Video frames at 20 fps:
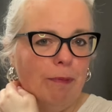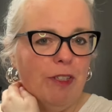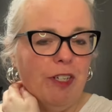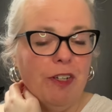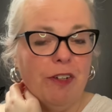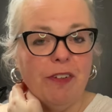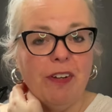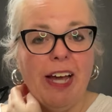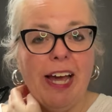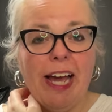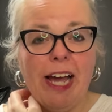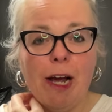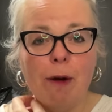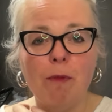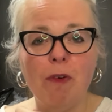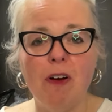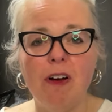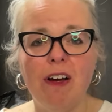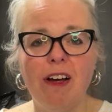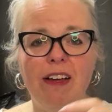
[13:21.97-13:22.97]
to your
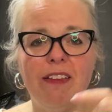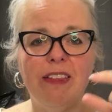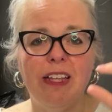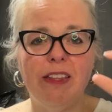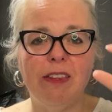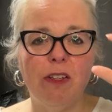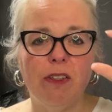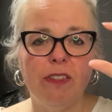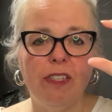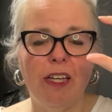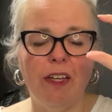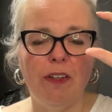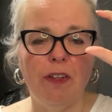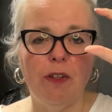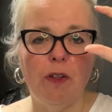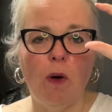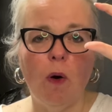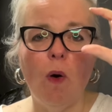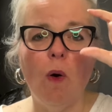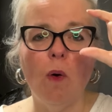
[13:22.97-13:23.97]
camera and then they'll tell you
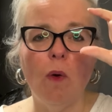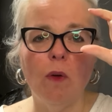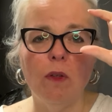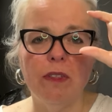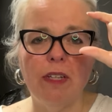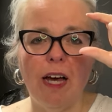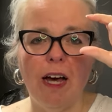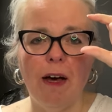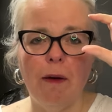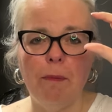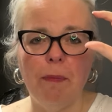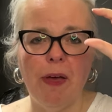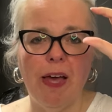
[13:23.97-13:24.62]
to hold up